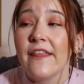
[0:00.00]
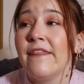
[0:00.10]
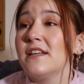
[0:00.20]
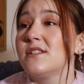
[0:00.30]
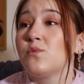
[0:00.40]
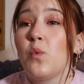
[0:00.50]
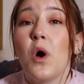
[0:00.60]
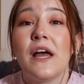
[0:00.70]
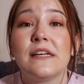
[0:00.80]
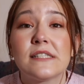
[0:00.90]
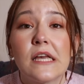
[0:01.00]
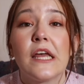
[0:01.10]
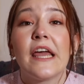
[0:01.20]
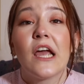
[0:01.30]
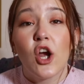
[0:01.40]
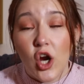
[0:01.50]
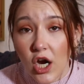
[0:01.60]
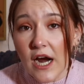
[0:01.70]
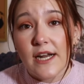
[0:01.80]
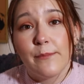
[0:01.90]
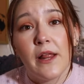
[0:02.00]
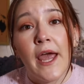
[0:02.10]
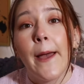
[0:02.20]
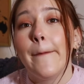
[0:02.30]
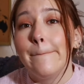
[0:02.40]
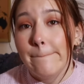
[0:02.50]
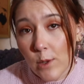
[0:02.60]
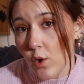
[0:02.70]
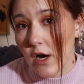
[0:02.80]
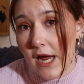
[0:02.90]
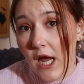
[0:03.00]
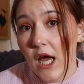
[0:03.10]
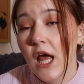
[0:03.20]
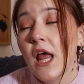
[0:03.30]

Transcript: This was incredibly boring.